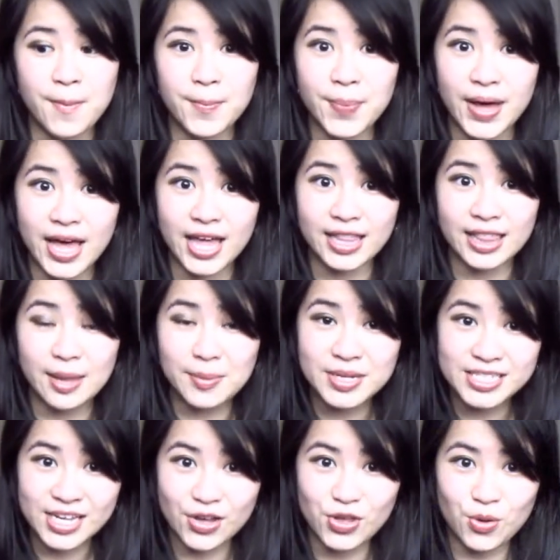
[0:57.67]
but let me
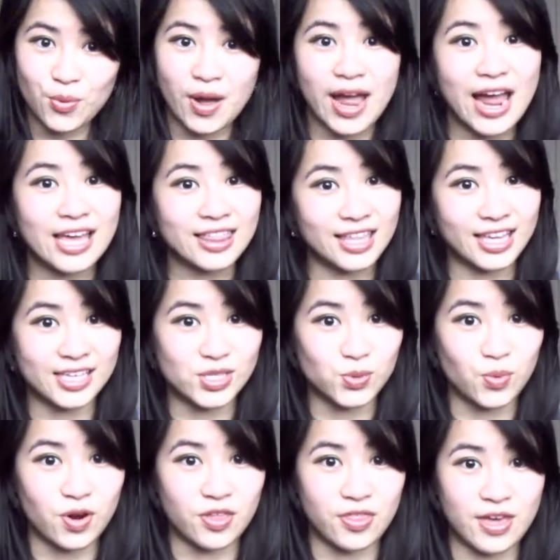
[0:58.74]
tell you why I think it's
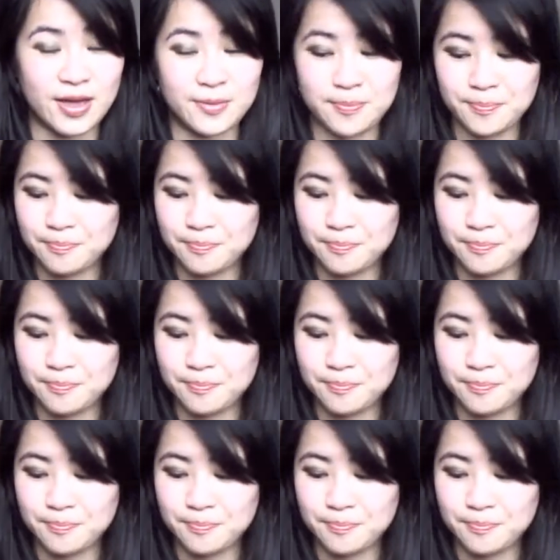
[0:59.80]
worth it.